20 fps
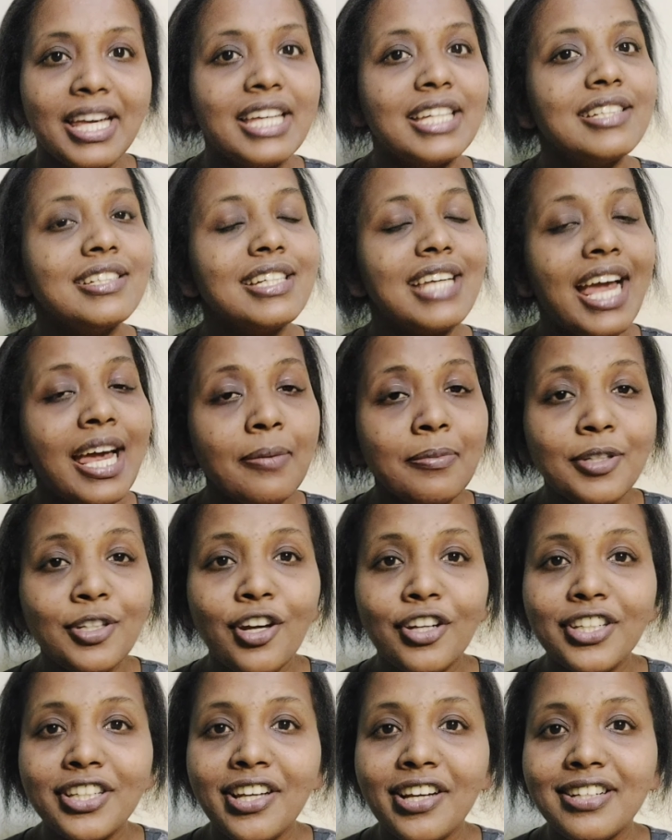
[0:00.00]
and I'm an
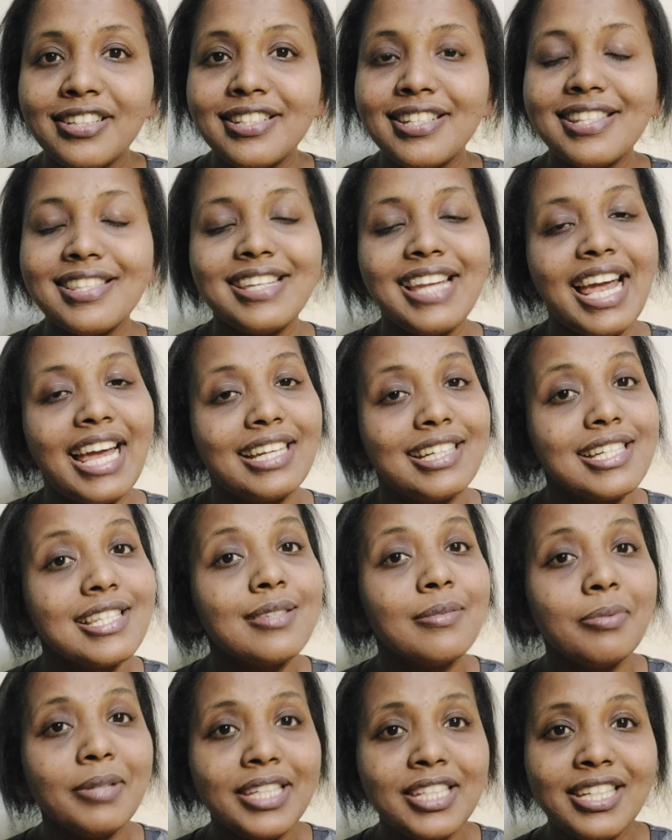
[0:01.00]
audiologist and a
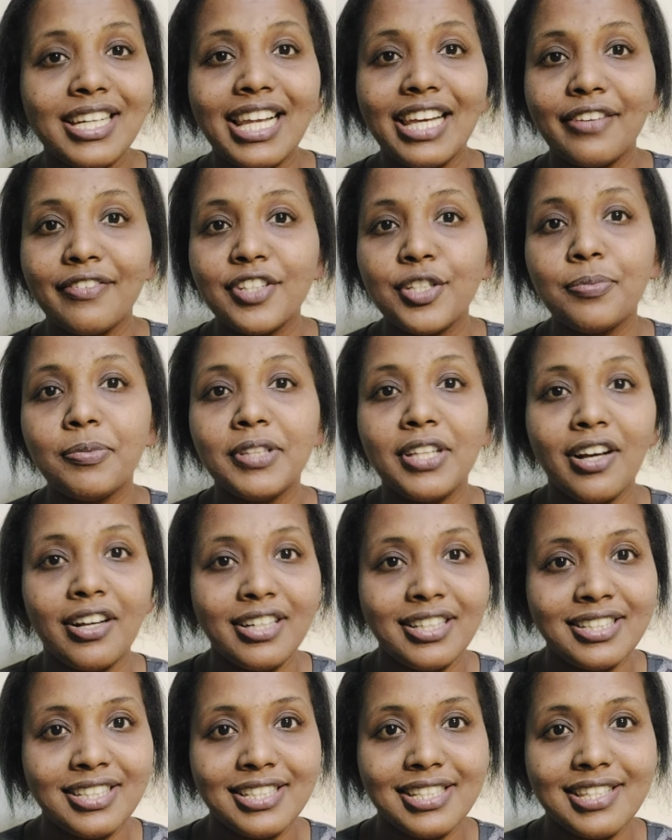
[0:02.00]
speech language
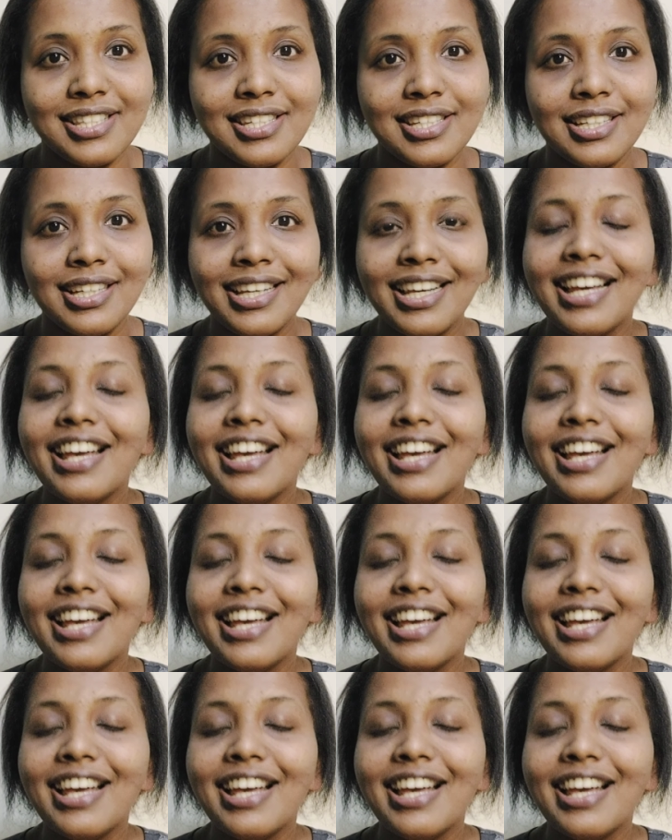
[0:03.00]
pathologist.